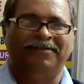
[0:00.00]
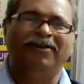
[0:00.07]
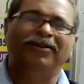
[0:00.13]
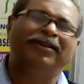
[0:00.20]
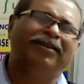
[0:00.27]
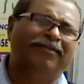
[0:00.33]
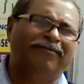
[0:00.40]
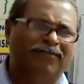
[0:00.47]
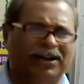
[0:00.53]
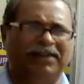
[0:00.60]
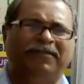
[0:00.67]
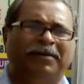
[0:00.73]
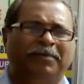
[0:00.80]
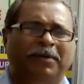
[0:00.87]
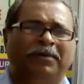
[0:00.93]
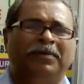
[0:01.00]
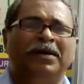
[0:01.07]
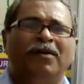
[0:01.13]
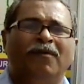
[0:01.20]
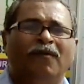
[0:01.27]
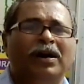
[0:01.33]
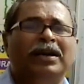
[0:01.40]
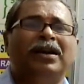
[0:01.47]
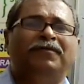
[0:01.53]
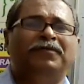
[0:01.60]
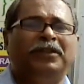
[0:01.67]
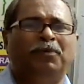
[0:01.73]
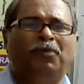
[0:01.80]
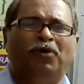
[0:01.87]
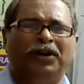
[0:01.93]
or whatever. One
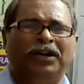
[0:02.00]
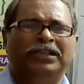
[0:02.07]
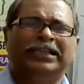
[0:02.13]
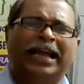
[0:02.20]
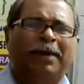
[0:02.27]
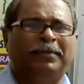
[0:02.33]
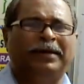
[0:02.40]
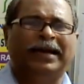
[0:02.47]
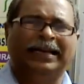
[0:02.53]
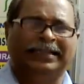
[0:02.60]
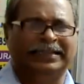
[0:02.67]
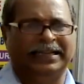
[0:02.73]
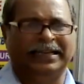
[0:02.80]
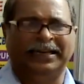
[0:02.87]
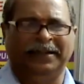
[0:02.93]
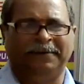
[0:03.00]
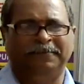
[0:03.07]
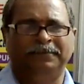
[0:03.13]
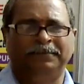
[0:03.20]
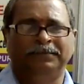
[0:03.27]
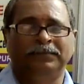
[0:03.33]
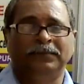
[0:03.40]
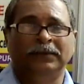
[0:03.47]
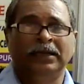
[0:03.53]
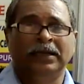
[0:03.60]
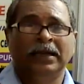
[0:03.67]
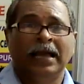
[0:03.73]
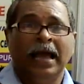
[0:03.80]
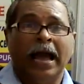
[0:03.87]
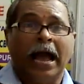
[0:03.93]
of the board is I am canceling.
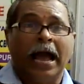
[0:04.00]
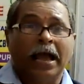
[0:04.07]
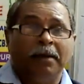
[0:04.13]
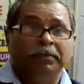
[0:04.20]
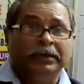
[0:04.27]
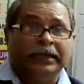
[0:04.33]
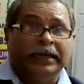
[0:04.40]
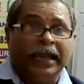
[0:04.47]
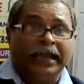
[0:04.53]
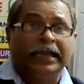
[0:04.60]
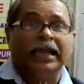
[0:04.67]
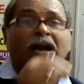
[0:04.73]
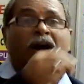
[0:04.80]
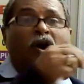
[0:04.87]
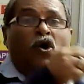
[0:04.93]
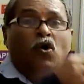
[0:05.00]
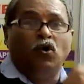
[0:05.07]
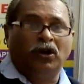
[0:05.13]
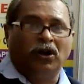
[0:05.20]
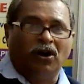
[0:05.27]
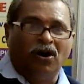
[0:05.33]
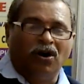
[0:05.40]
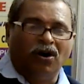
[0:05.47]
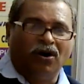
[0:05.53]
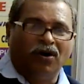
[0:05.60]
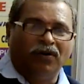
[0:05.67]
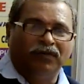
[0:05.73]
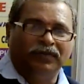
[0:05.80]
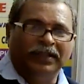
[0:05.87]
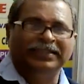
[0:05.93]
I am taking out
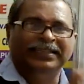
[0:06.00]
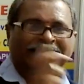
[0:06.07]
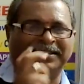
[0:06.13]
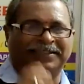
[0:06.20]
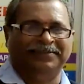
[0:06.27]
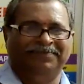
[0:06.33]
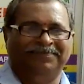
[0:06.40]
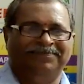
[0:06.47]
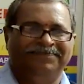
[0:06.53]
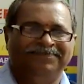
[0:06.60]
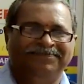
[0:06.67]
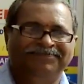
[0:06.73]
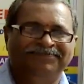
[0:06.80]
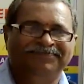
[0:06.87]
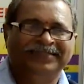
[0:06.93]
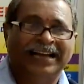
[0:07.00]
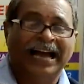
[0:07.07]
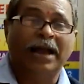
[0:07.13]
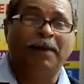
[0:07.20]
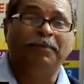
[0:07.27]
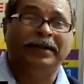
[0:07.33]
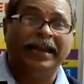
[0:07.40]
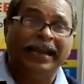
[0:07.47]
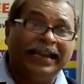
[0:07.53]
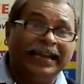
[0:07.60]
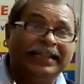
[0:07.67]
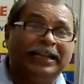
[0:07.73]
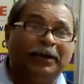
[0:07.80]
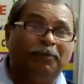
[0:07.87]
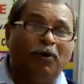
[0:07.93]
of the system. I am
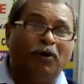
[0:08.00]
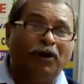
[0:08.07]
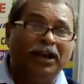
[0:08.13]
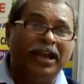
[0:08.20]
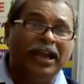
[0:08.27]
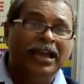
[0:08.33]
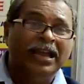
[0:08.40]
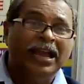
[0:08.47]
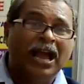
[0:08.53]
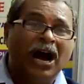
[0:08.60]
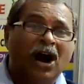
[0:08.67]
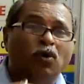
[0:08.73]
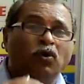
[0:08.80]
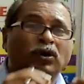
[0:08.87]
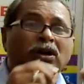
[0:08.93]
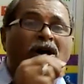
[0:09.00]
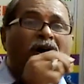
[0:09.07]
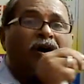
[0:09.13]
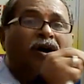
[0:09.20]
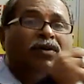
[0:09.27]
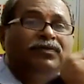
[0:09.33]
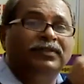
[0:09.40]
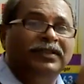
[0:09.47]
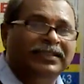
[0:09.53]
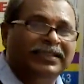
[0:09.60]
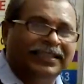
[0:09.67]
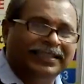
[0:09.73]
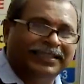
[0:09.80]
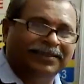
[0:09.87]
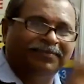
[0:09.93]
taking that body out of the
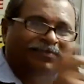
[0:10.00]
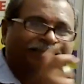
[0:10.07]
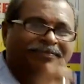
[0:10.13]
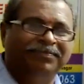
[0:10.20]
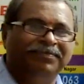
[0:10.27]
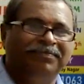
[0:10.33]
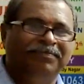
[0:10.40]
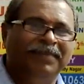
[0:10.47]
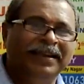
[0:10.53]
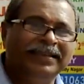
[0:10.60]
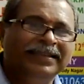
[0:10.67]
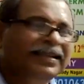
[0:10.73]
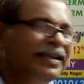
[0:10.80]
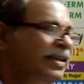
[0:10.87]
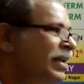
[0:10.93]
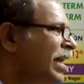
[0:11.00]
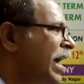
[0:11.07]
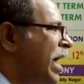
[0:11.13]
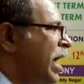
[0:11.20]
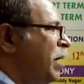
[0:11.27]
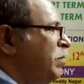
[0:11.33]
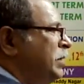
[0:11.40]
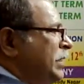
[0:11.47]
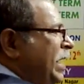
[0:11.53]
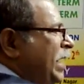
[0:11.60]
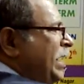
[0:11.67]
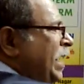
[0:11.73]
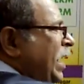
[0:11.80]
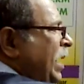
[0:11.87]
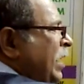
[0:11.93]
system. Means I am
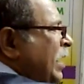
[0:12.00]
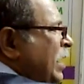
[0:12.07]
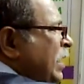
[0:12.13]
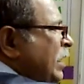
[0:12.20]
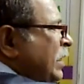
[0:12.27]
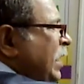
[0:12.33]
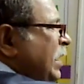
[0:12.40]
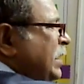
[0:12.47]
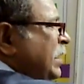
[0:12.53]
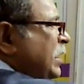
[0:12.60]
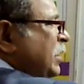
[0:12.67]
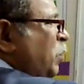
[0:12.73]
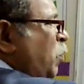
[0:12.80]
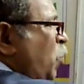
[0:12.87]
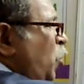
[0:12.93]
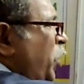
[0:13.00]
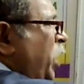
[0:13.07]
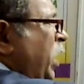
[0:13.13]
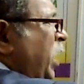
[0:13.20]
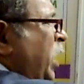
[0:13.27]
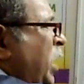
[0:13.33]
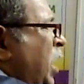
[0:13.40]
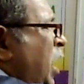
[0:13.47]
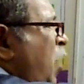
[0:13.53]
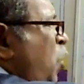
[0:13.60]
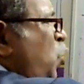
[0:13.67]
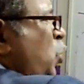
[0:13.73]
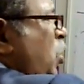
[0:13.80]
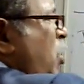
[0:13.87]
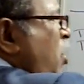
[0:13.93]
taking this body out